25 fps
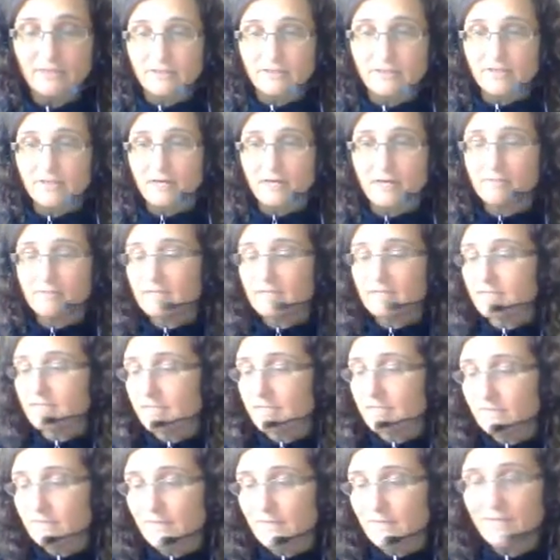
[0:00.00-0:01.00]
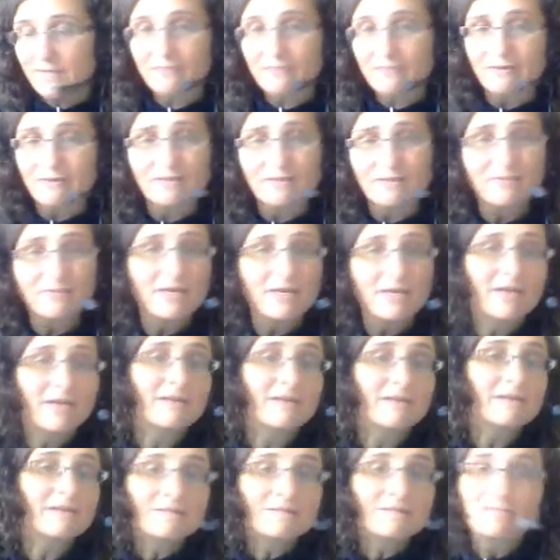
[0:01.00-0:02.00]
comments, that you might get rid of the BHAG.
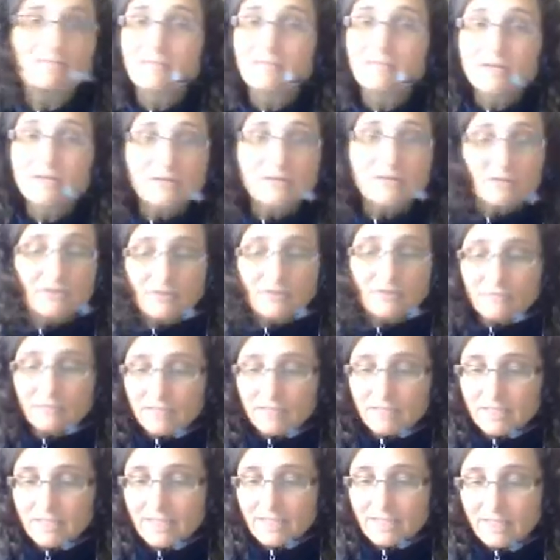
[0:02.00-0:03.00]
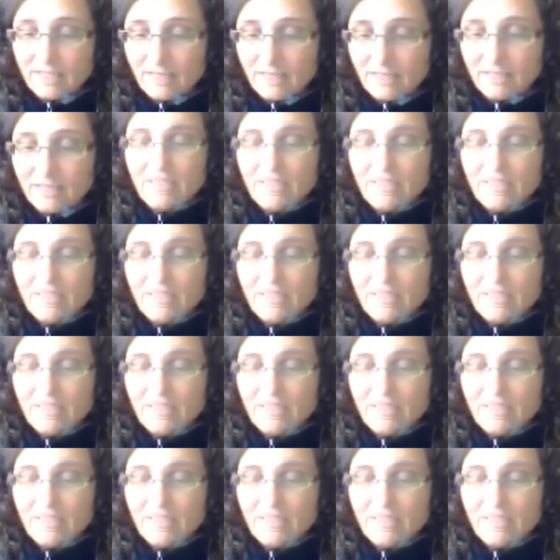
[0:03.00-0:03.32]
You don't really need it.